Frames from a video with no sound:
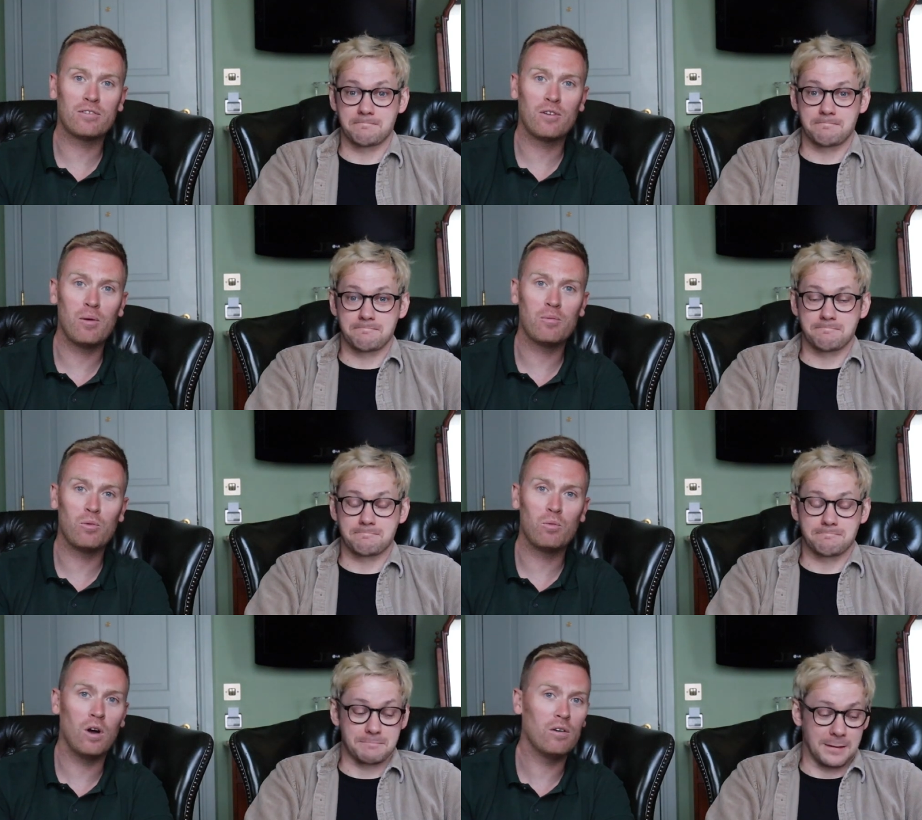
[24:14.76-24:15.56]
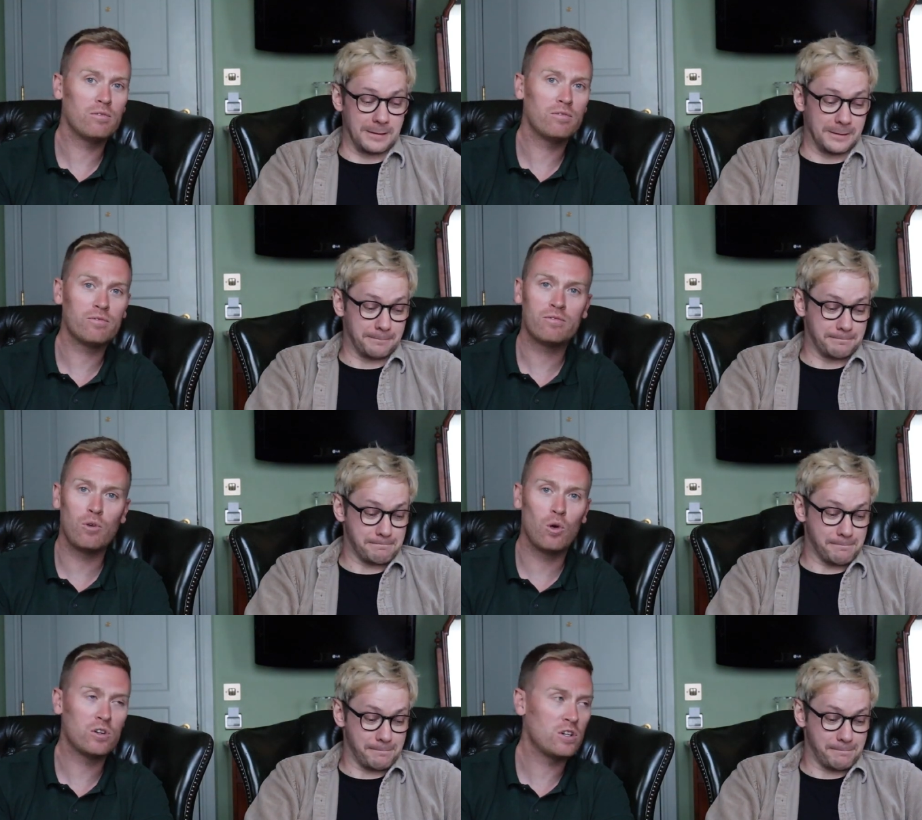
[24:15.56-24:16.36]
Speaker 1: from what? Yeah.
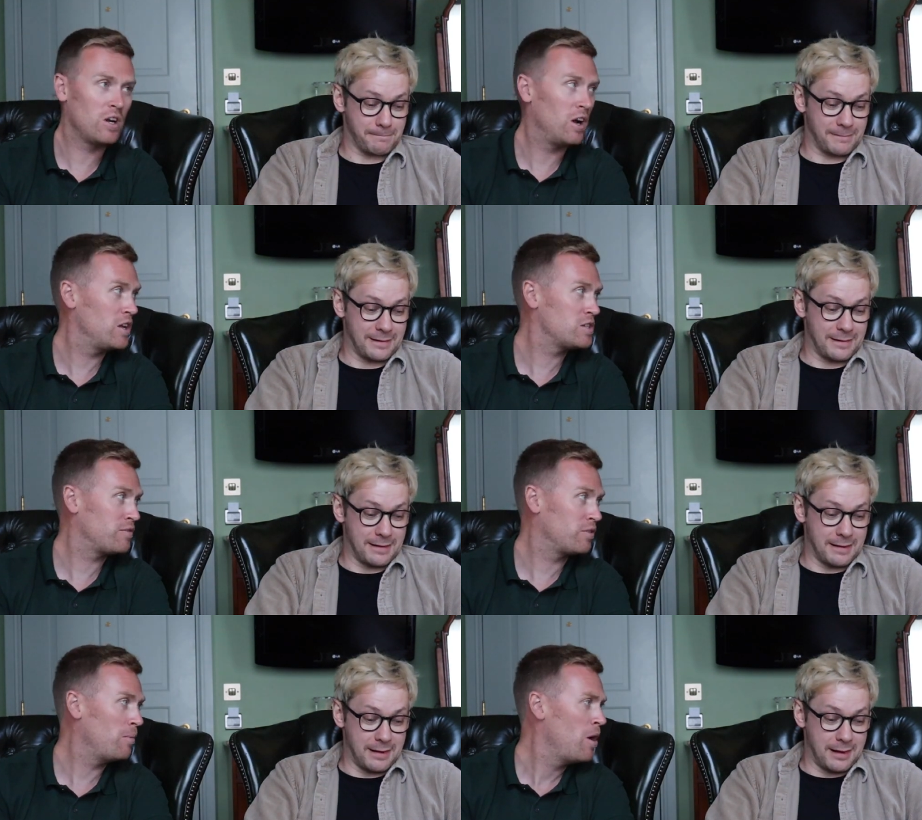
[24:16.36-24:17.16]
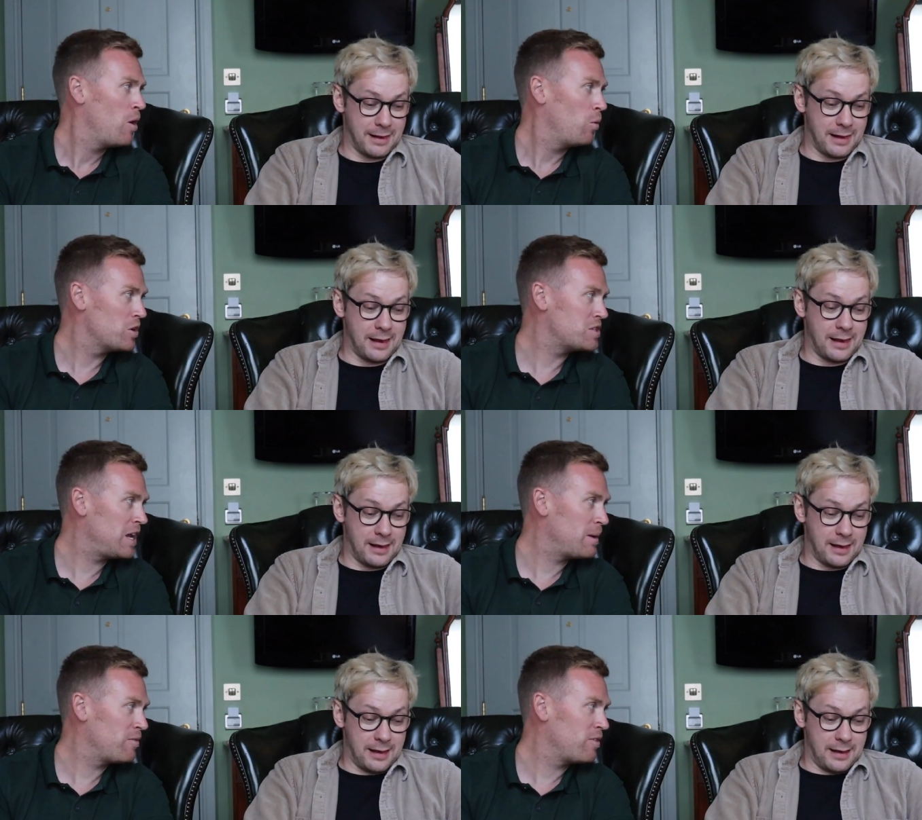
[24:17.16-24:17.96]
400 yards from what's
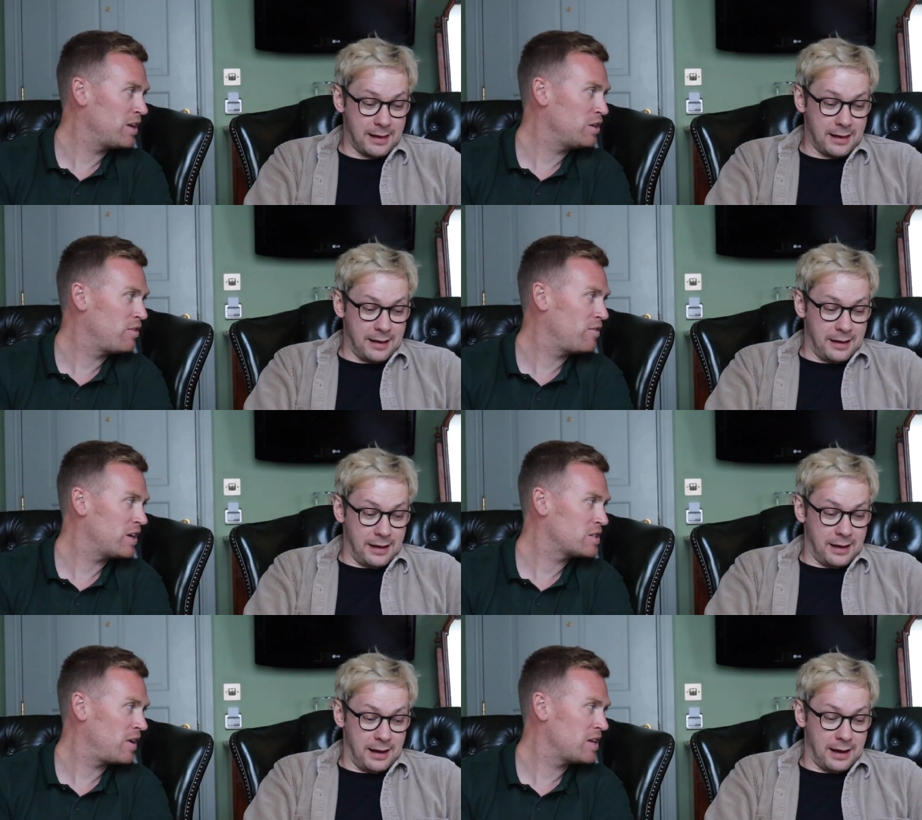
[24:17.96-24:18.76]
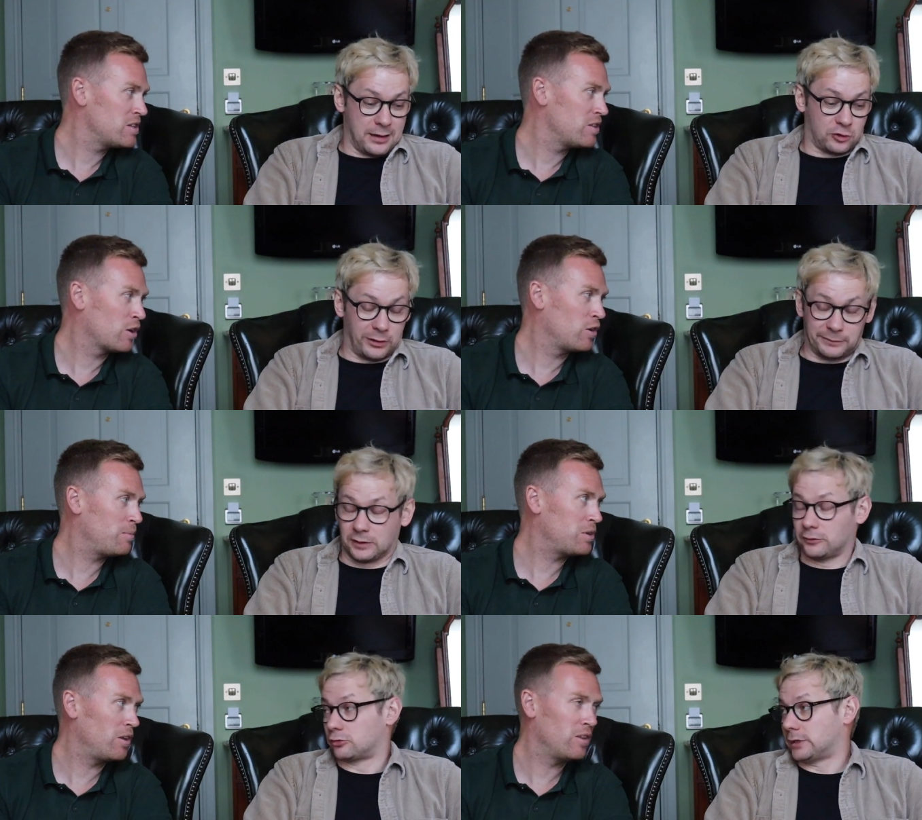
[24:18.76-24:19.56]
the name of the venue for Fix Fest? Crypt,
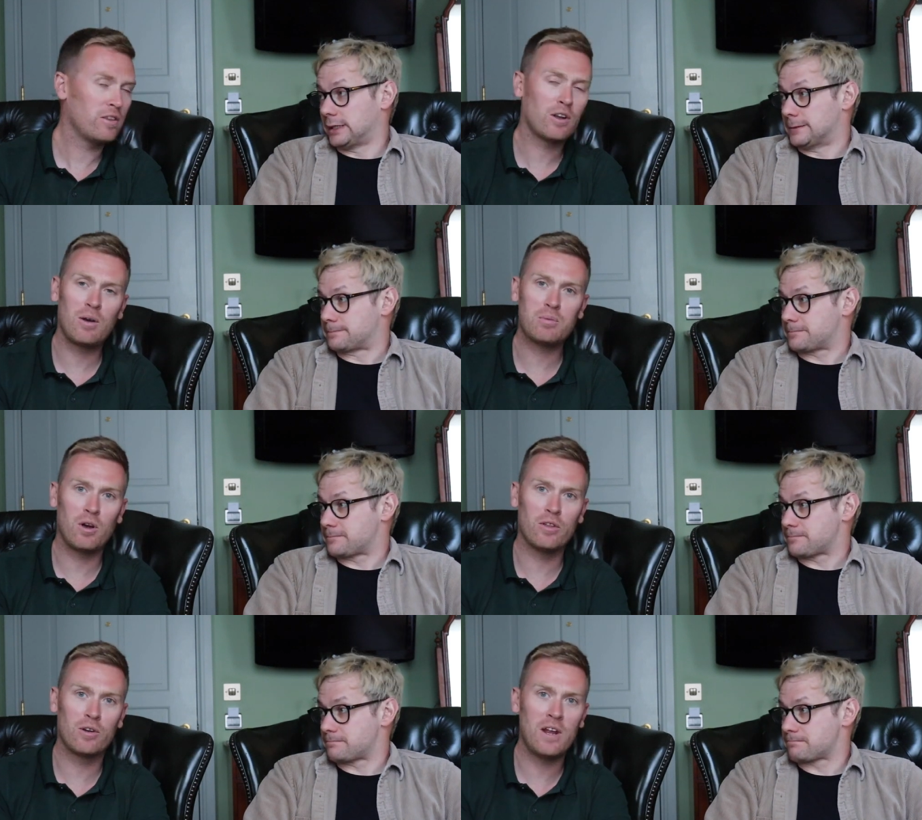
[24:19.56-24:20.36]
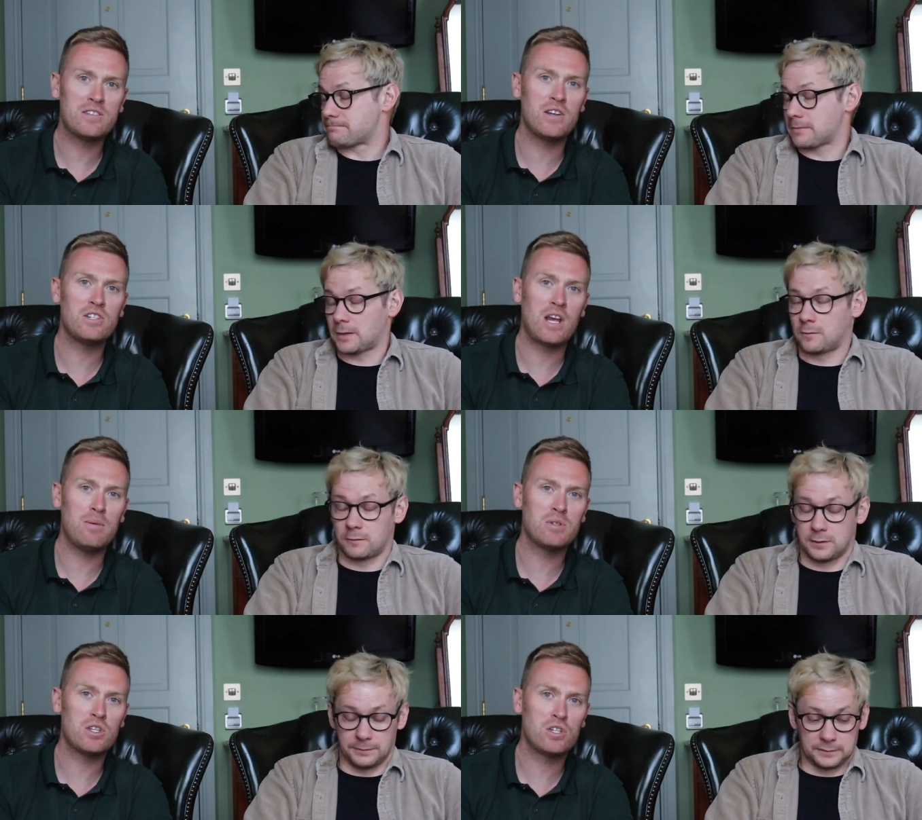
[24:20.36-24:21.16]
Crypt on the Green. Crypt on the Green, St
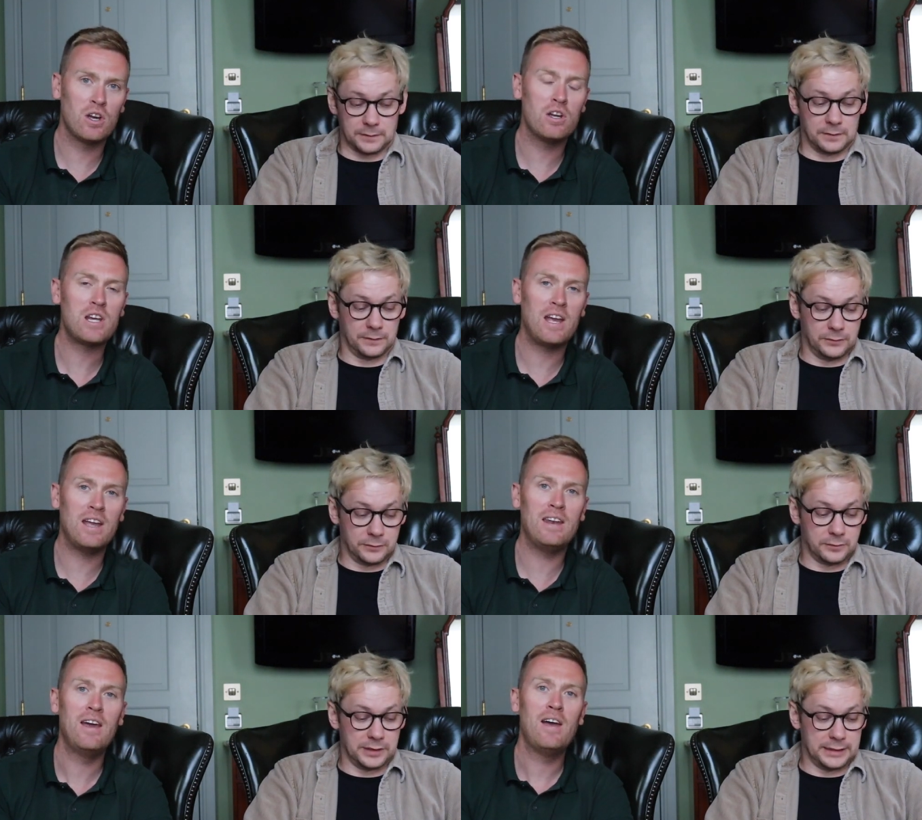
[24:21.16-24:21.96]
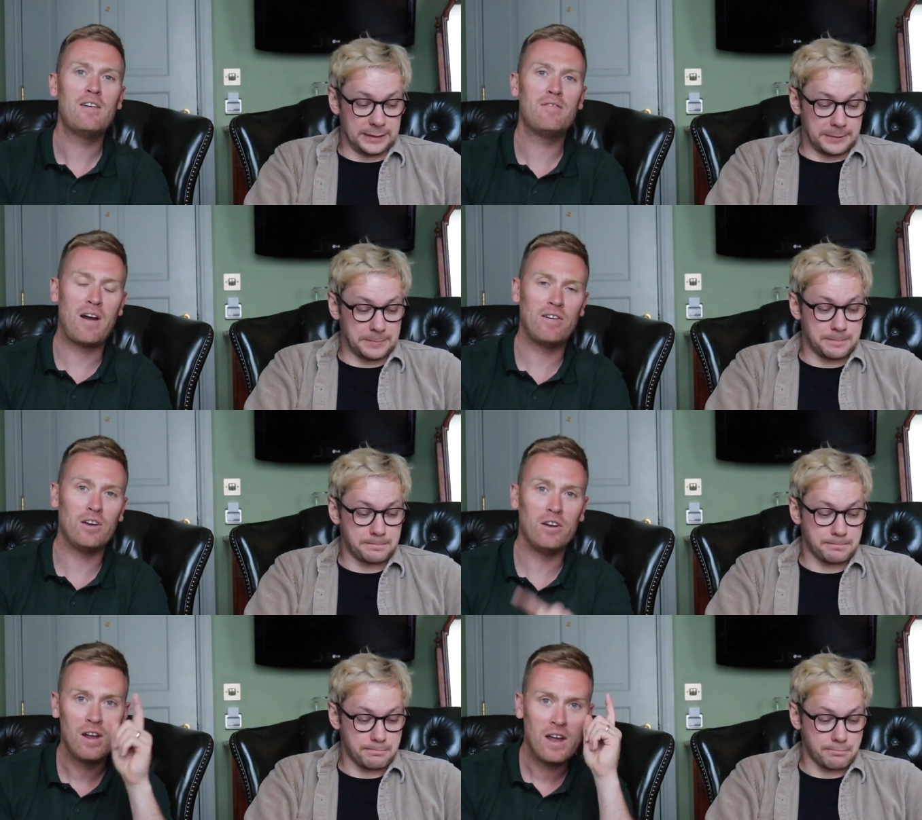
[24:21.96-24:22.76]
James's Crypt Church in Green.
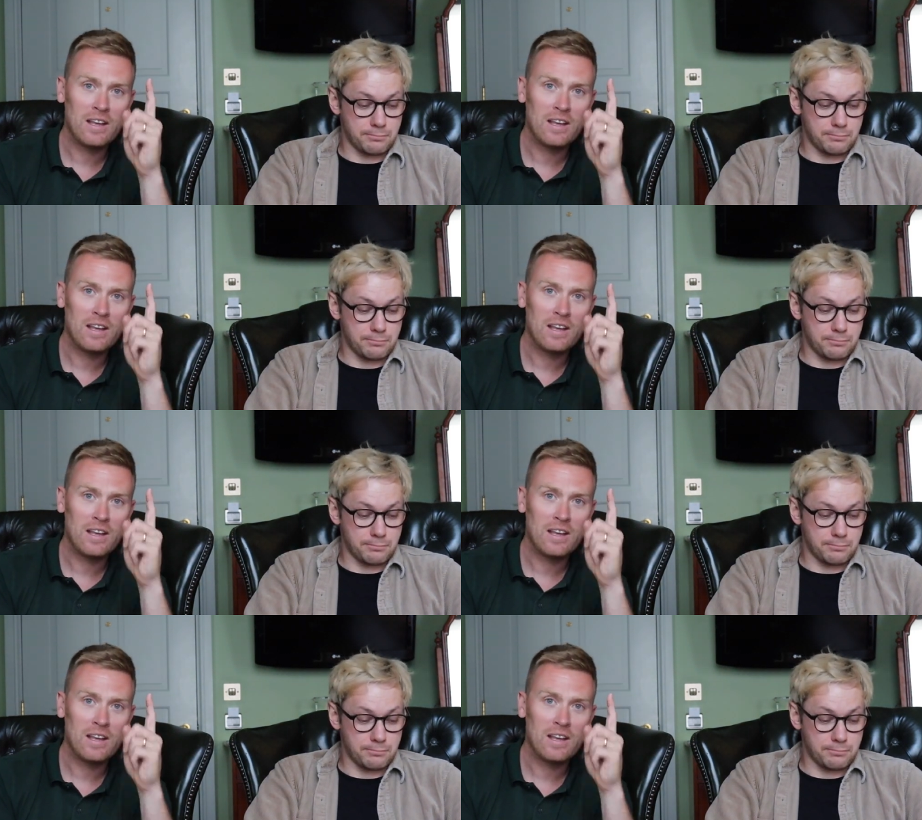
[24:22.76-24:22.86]
Farringdon.